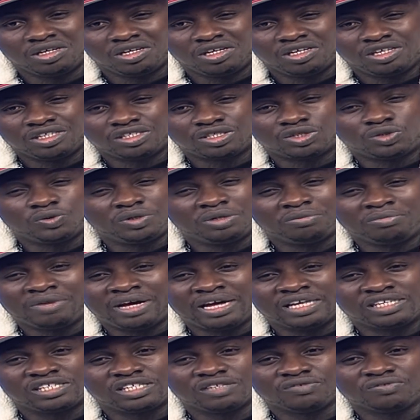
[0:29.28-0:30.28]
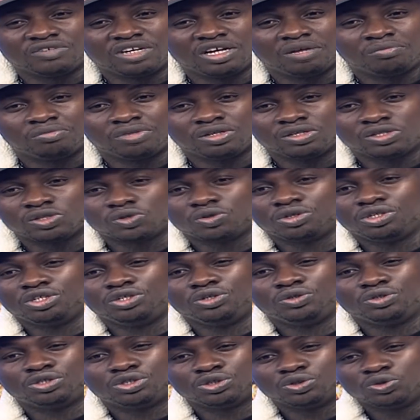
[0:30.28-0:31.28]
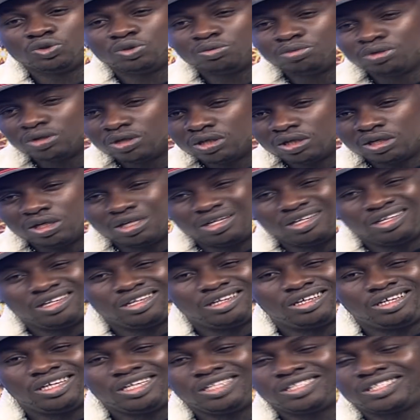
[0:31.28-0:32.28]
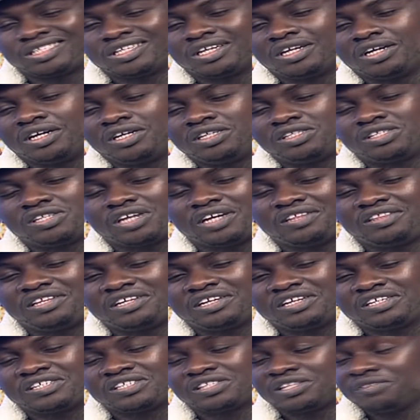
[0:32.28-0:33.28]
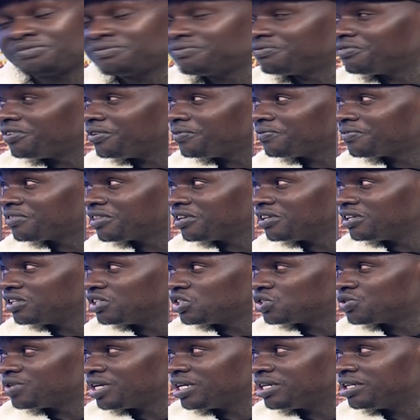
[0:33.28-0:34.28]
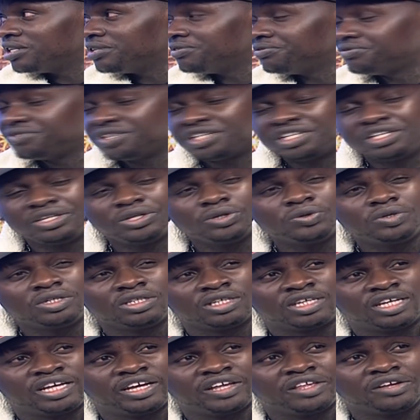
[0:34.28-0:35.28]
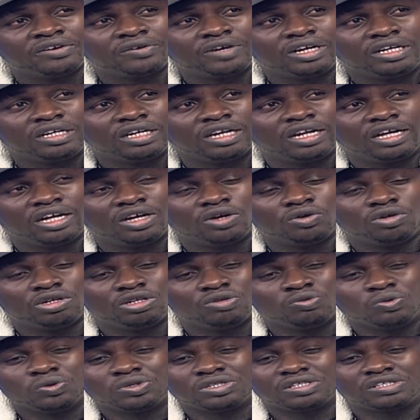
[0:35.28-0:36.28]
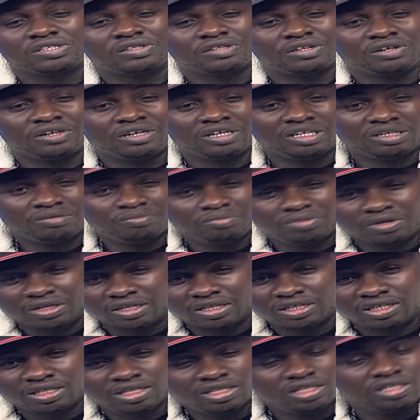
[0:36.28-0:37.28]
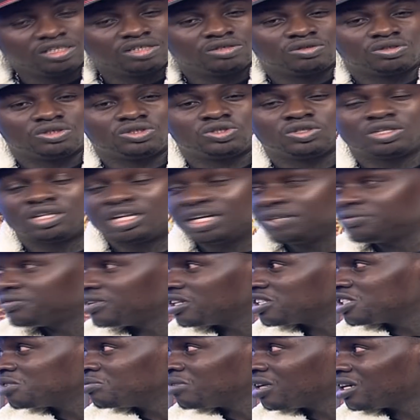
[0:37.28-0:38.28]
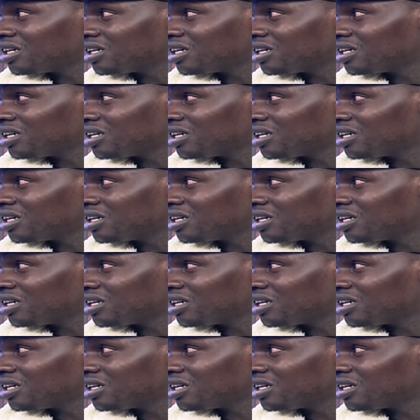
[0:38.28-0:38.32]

It's doing massive numbers on YouTube. It's I think it's the fifth trending video in Kenya right now. Right, it was now third, but my life lazima